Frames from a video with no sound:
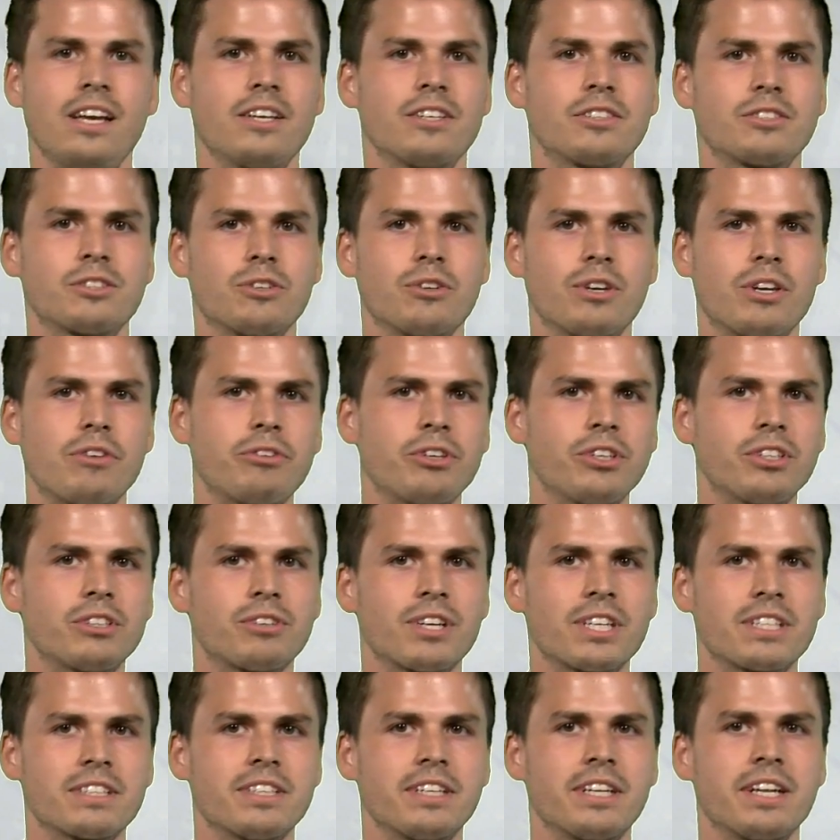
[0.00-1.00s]
So if you're
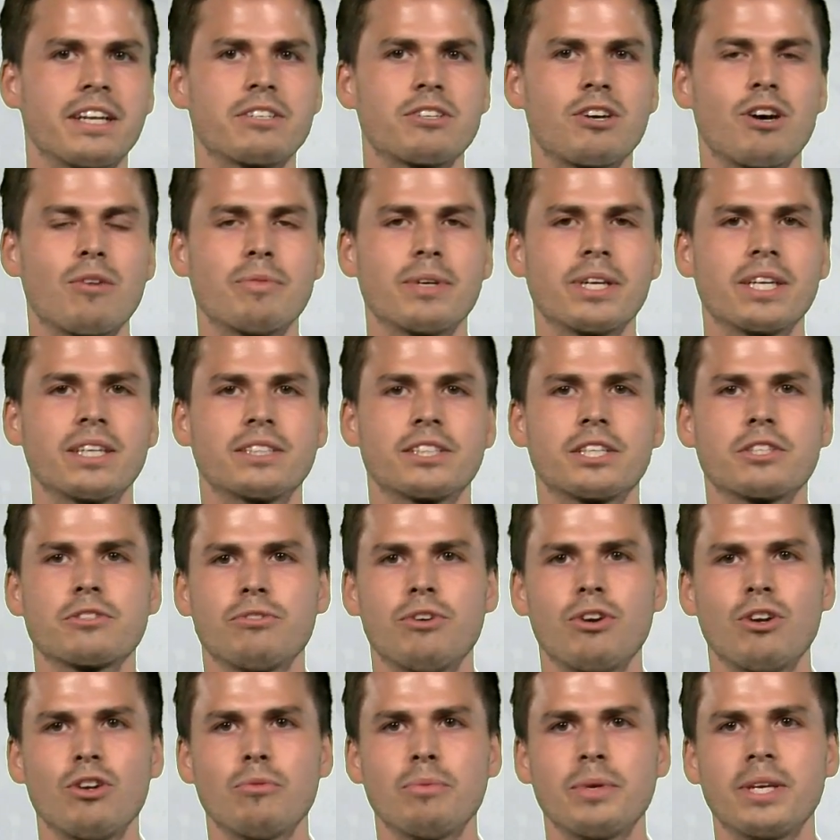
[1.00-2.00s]
interested in that topic, just
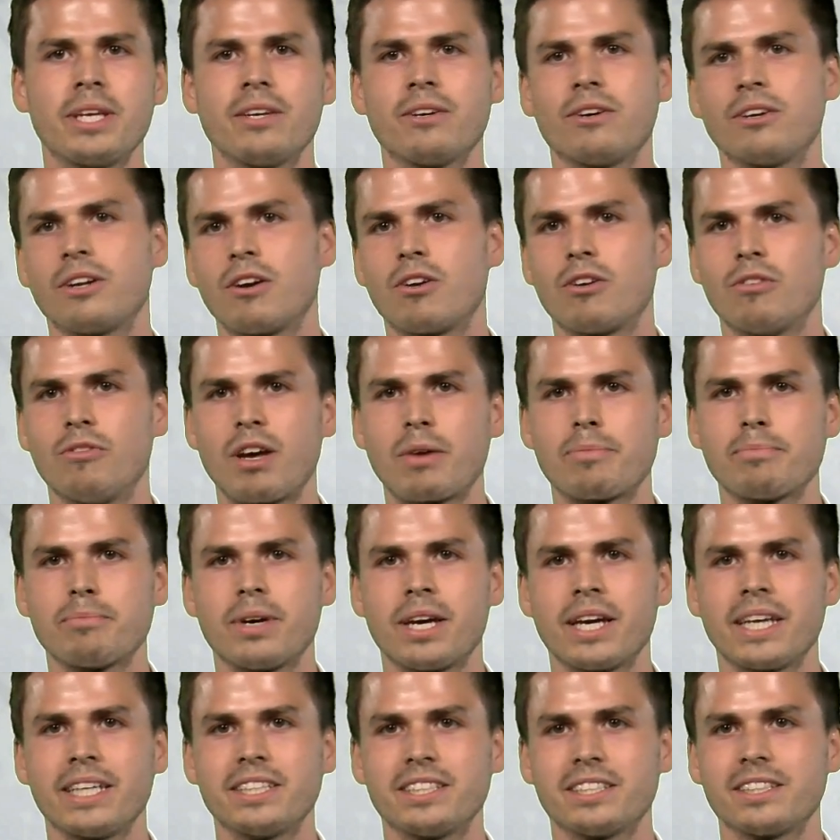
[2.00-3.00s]
follow me on our web
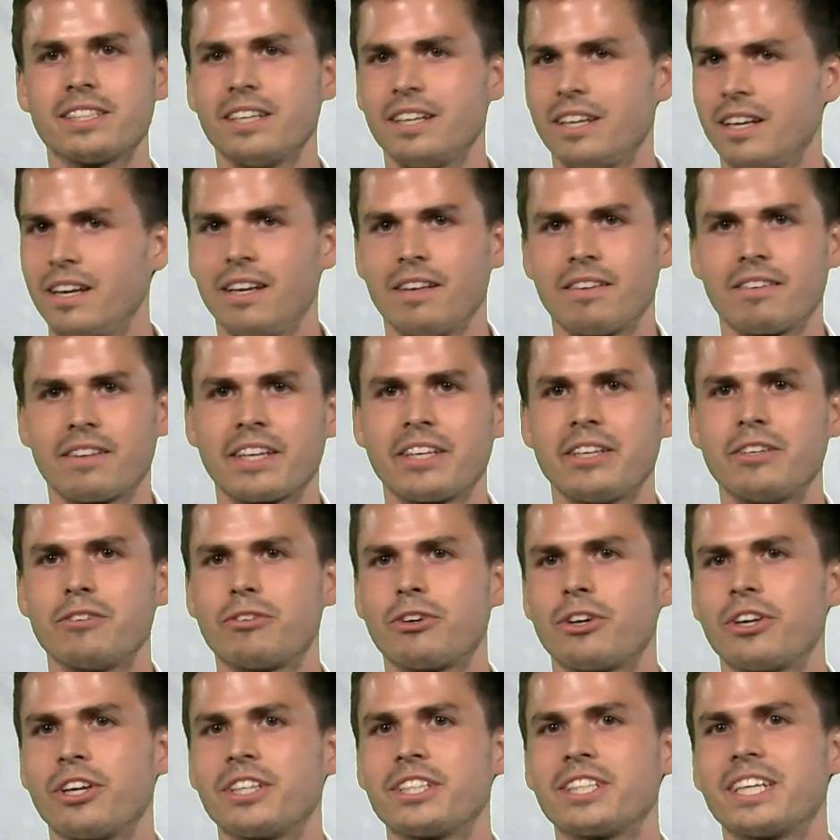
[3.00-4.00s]
page. Thank you
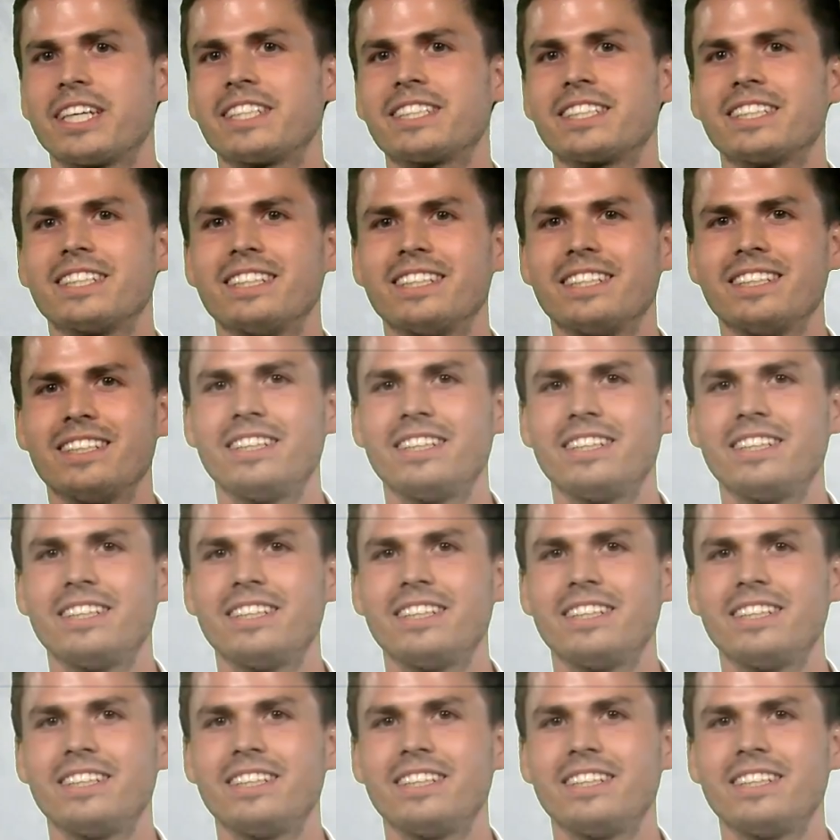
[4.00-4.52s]
for your attention.